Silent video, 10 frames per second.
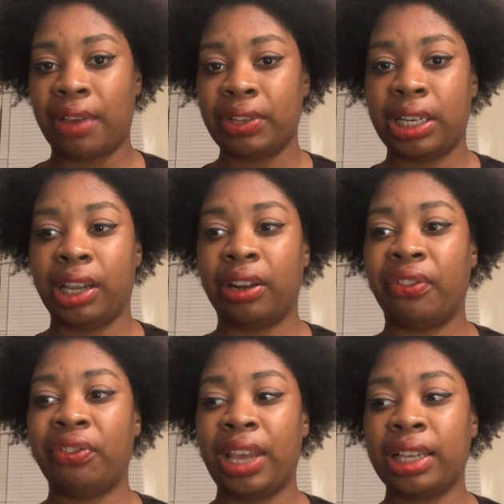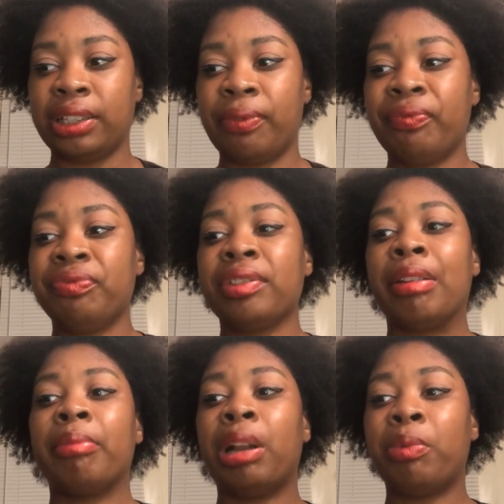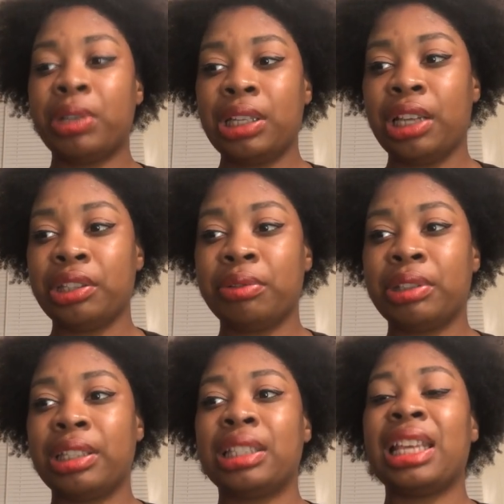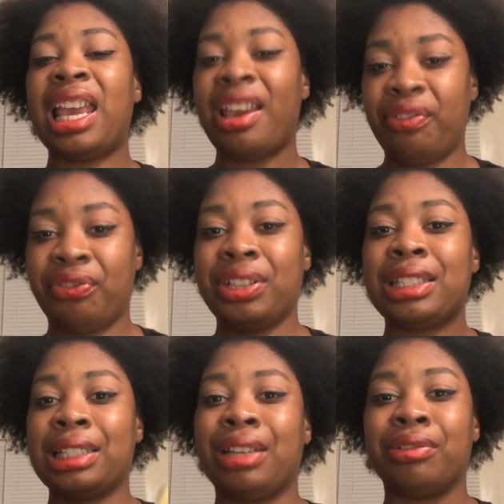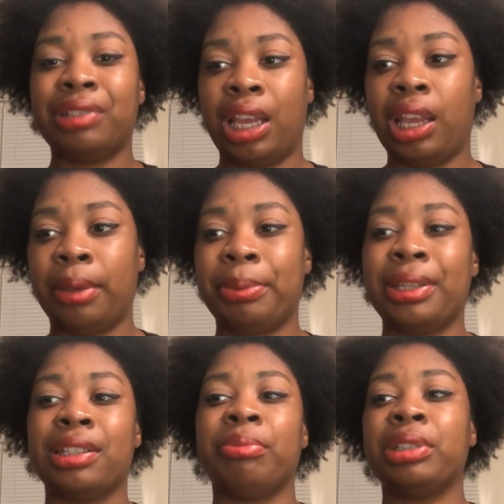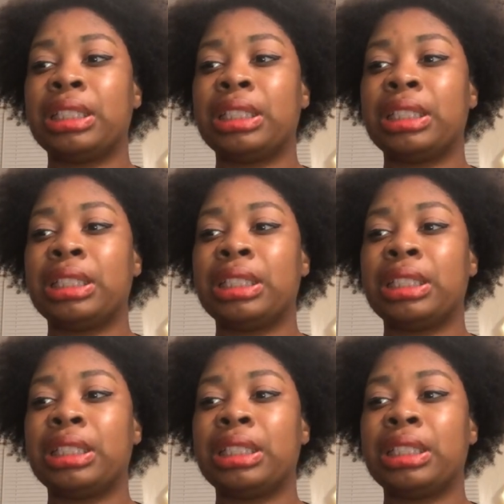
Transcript: a negative effect. But I would not use this every single day because I